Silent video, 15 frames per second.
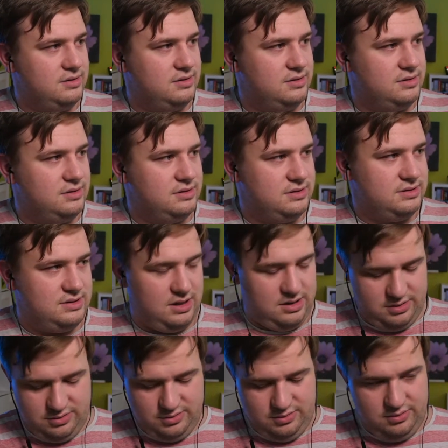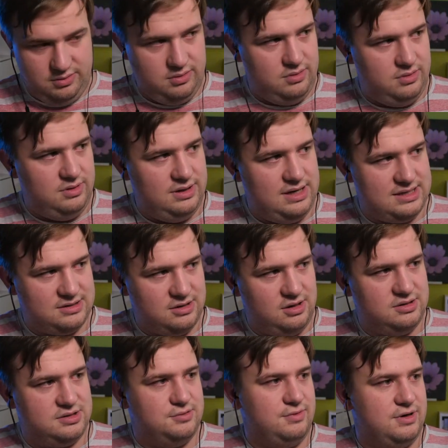So let's
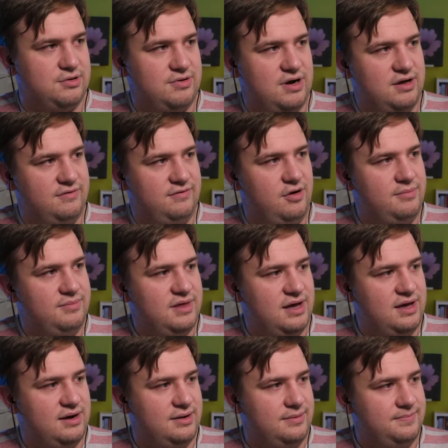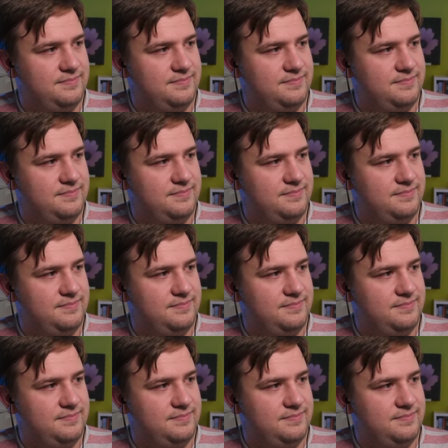also require form data.